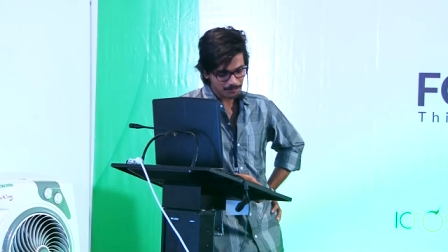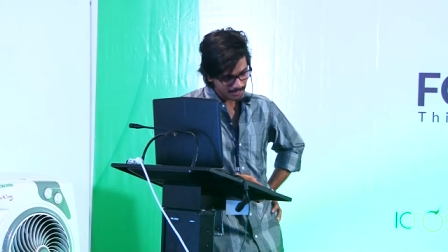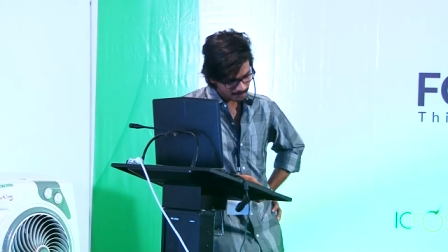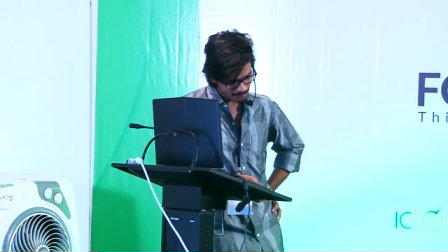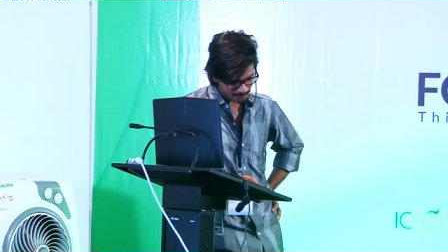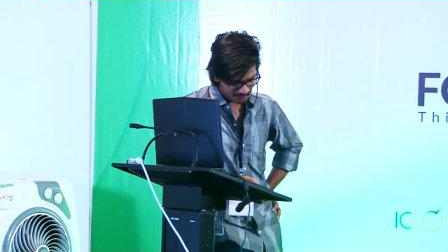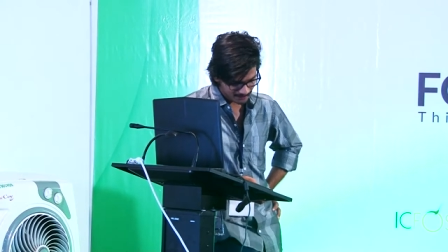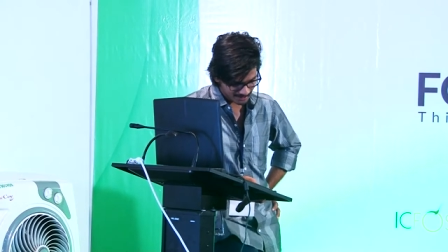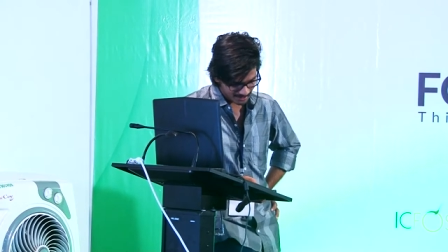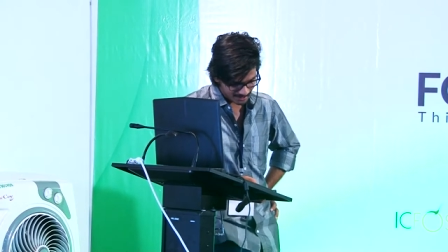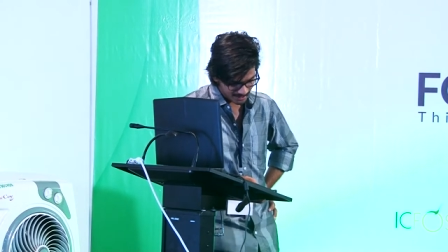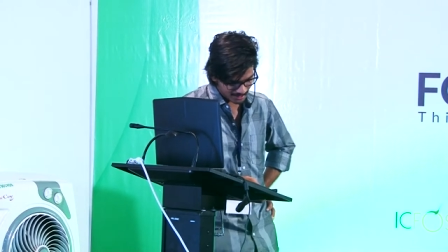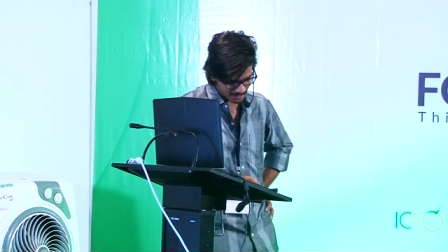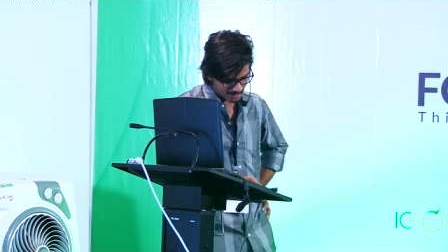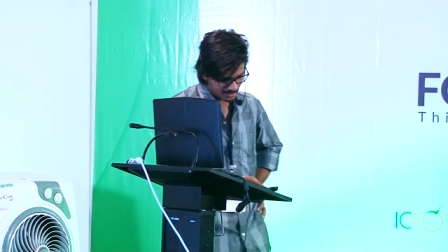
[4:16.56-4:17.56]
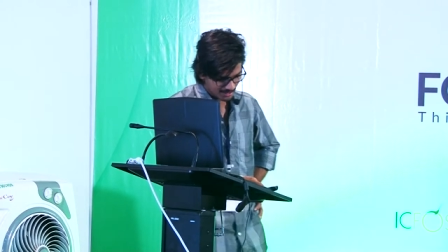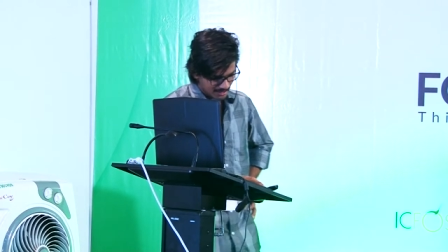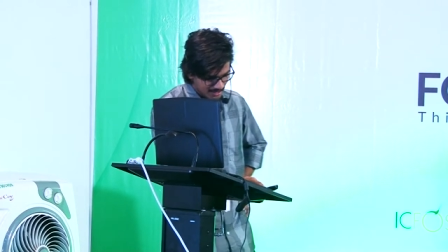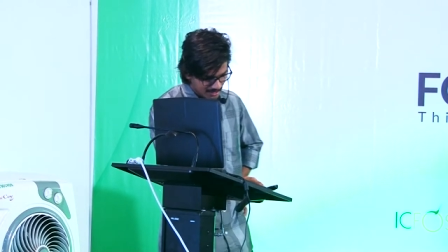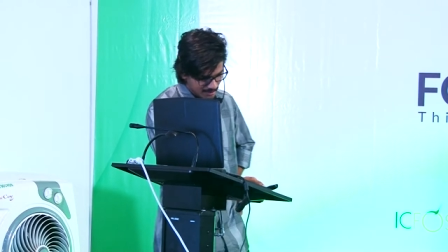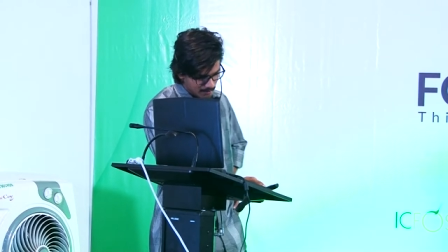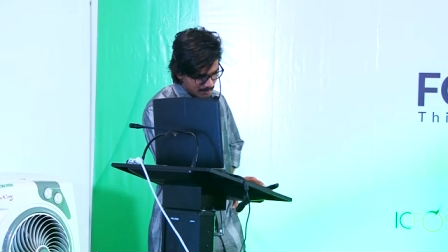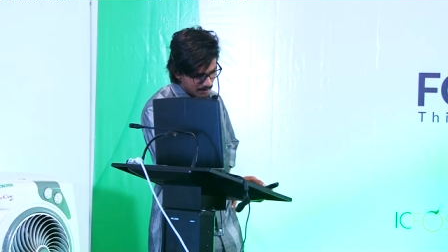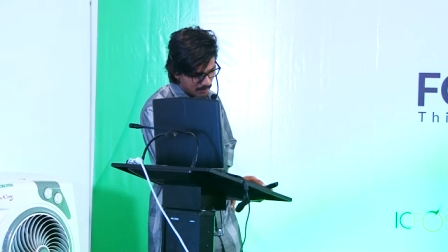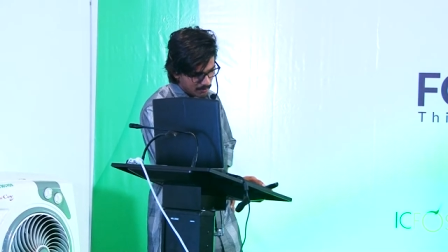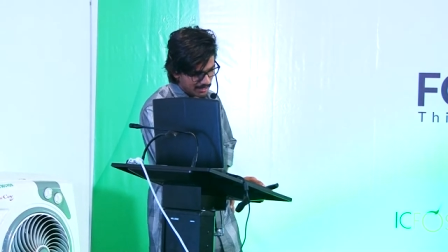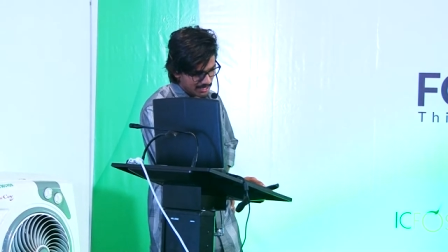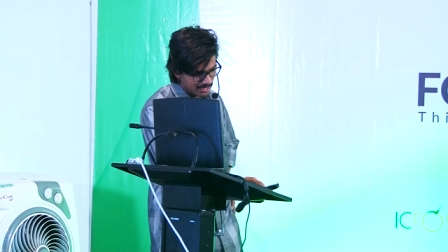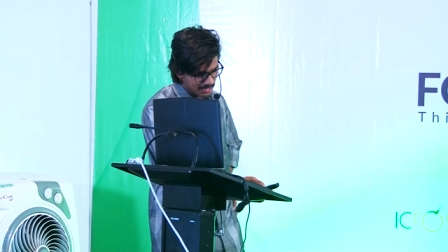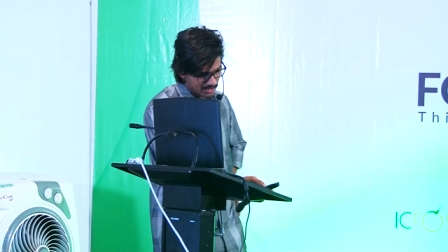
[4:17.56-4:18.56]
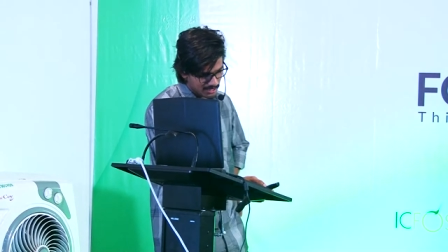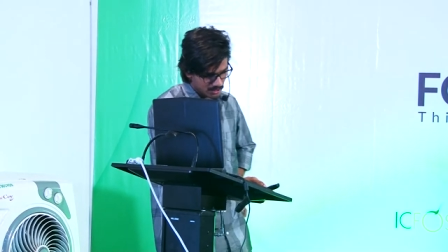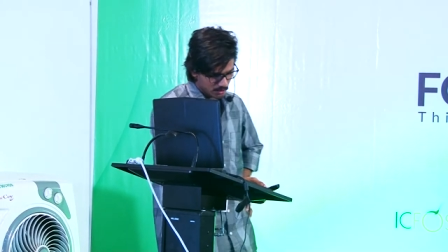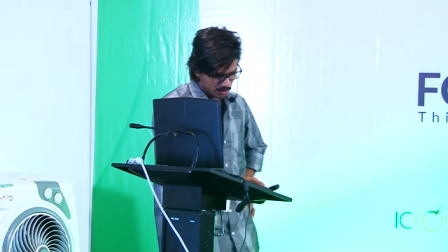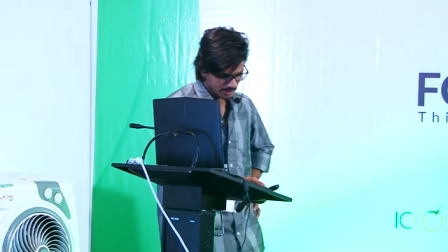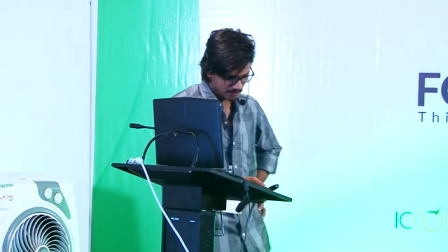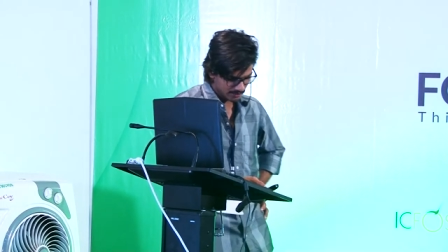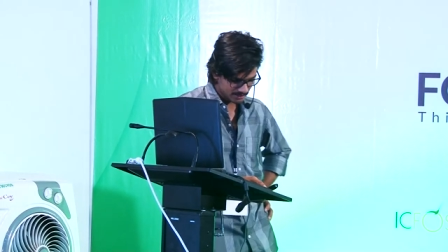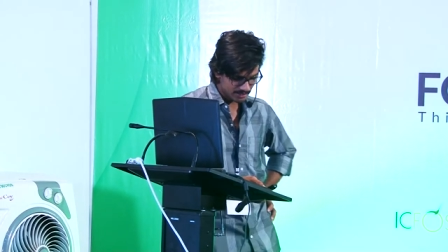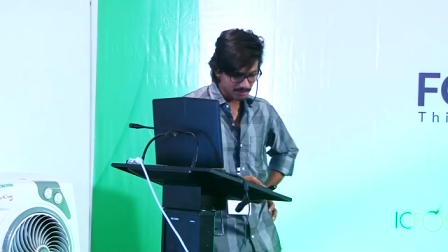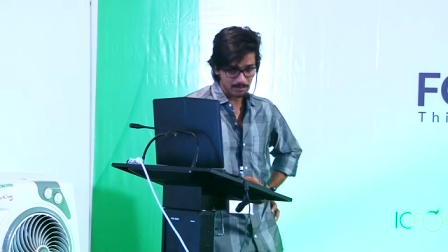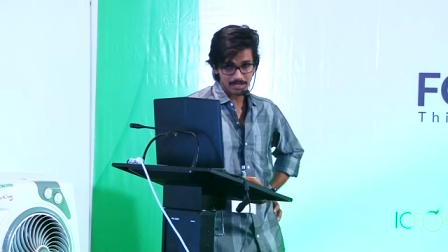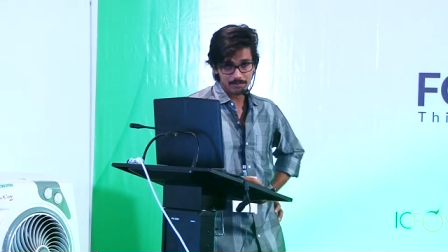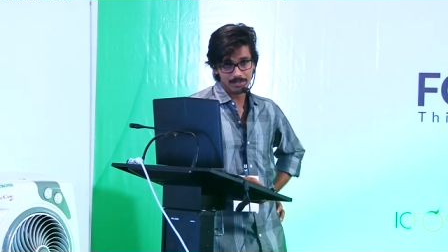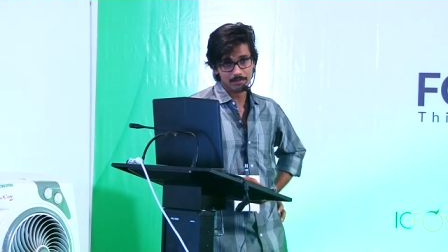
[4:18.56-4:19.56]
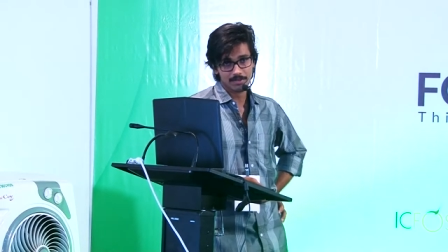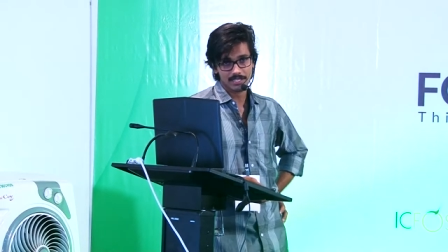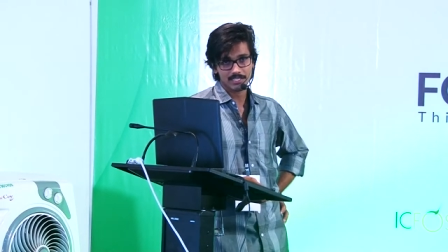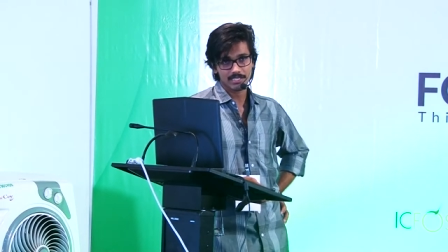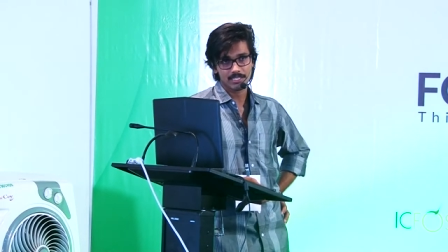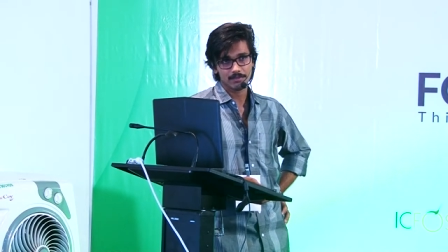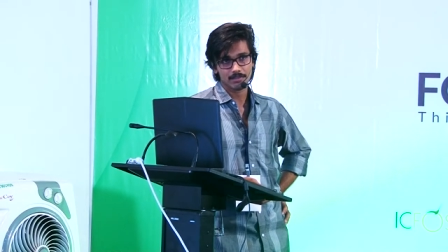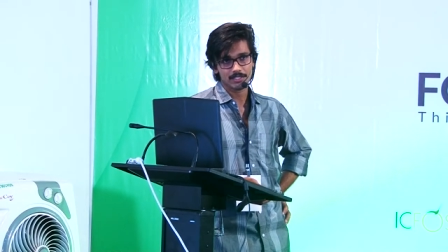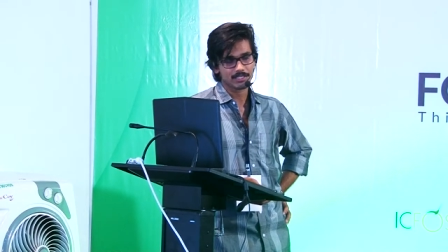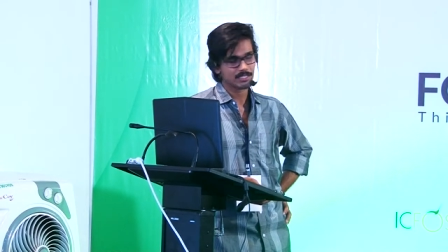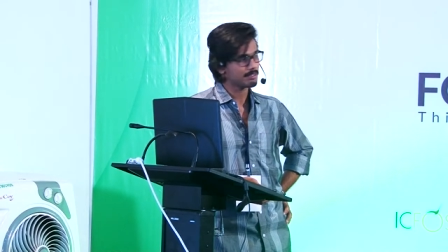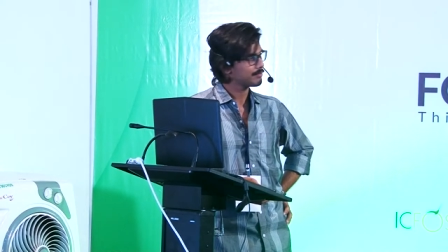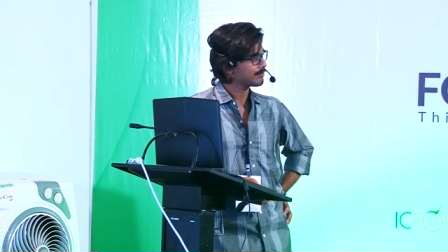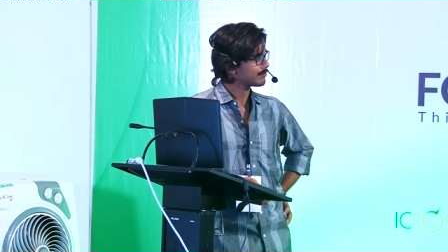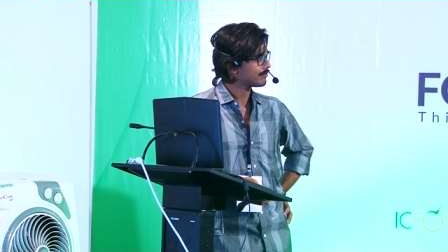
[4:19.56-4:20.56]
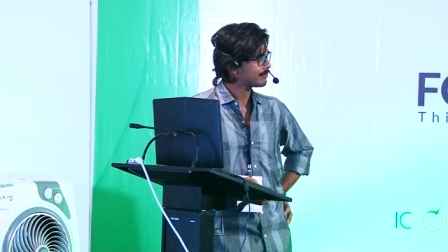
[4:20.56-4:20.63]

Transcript: well, uh, maybe money is not everything. Maybe money is everything.